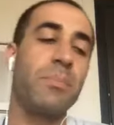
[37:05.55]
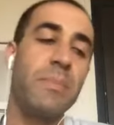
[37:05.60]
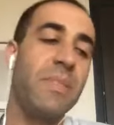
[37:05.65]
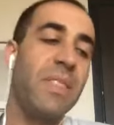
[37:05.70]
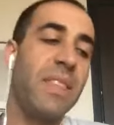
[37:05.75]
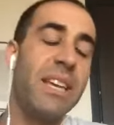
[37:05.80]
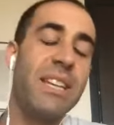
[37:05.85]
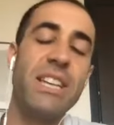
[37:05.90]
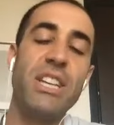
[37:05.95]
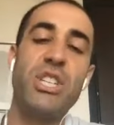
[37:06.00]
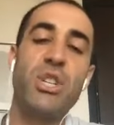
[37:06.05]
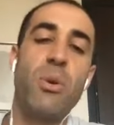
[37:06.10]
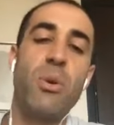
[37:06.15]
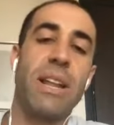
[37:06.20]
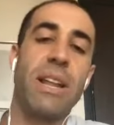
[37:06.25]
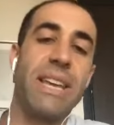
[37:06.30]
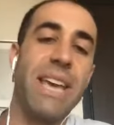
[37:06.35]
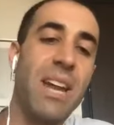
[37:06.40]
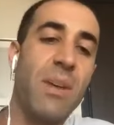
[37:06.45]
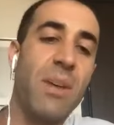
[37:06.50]
can teach you how to
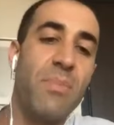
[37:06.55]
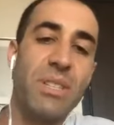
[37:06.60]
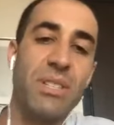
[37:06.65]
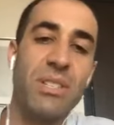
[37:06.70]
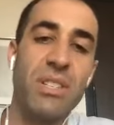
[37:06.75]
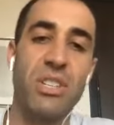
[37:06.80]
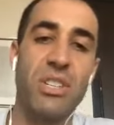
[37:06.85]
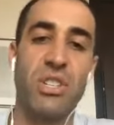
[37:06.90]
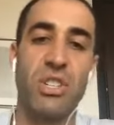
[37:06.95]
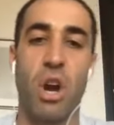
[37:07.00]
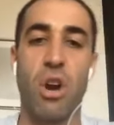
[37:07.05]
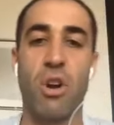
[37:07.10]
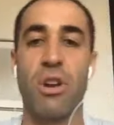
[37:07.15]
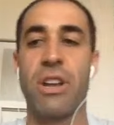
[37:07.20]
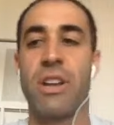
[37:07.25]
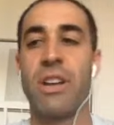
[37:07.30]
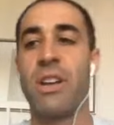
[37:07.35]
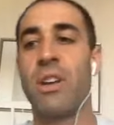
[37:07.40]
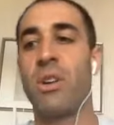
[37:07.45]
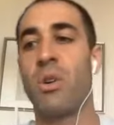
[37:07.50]
get a business
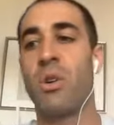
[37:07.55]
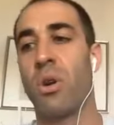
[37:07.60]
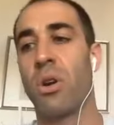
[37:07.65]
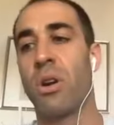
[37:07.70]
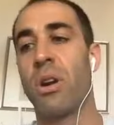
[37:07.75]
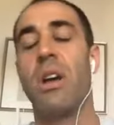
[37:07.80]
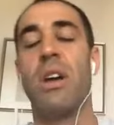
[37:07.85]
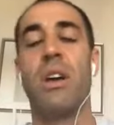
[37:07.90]
started or